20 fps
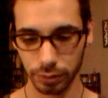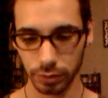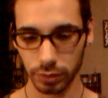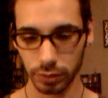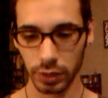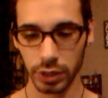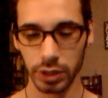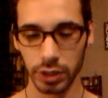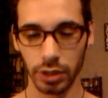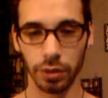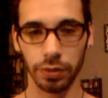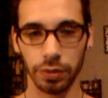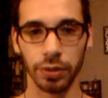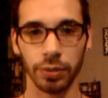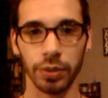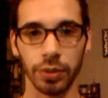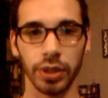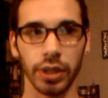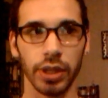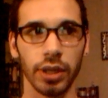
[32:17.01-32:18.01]
So if you
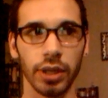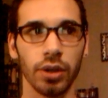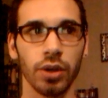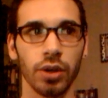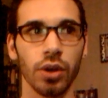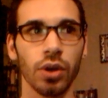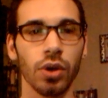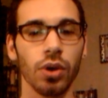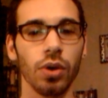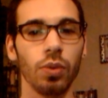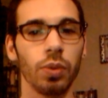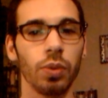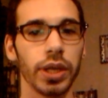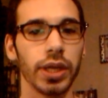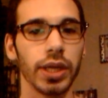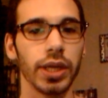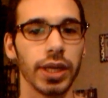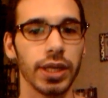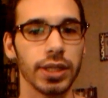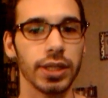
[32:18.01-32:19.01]
really want to
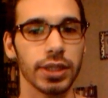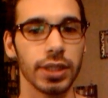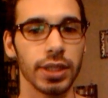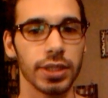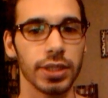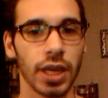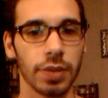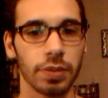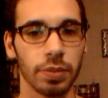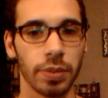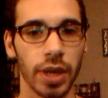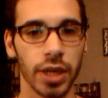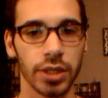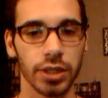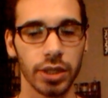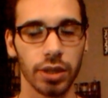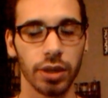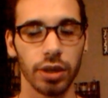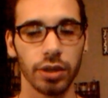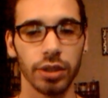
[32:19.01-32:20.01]
get into this type of
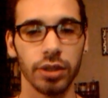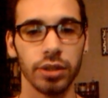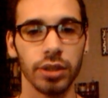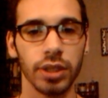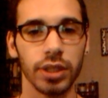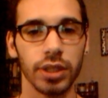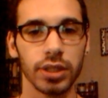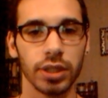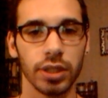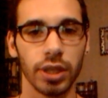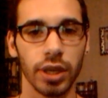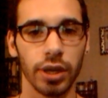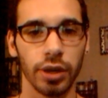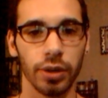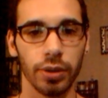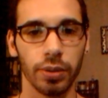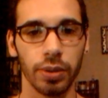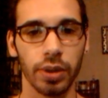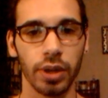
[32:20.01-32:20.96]
magic, y'all, you need to know